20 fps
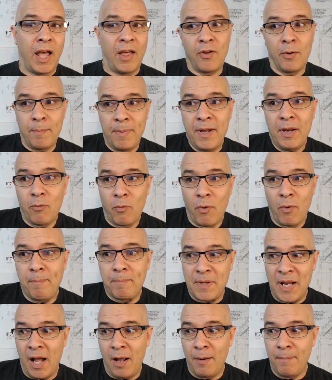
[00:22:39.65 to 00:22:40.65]
and they're being
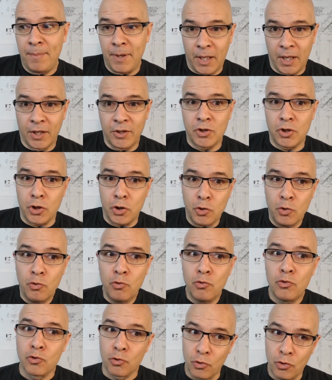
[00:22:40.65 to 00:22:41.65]
ripped down because
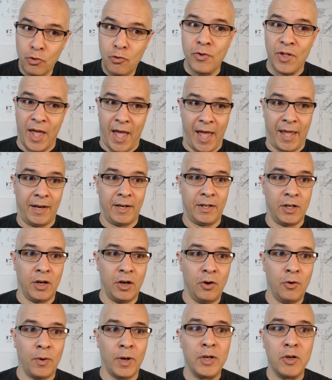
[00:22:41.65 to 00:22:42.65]
you drew that,
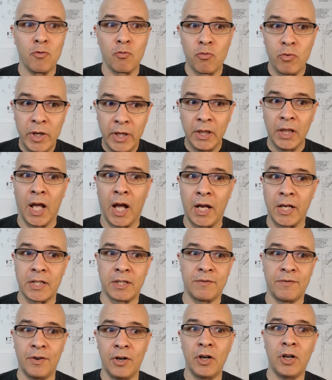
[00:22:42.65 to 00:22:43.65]
and you
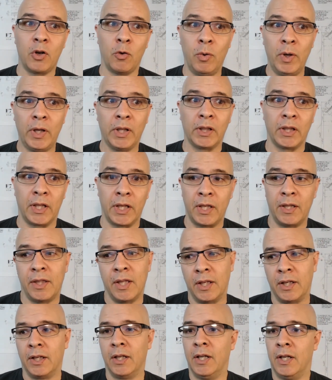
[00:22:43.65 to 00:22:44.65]
realize very quickly
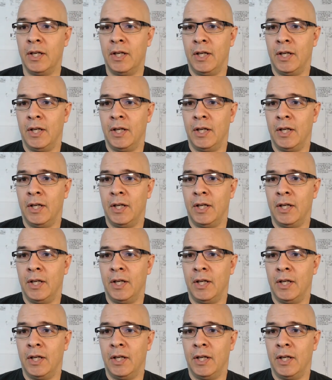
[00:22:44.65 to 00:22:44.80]
that,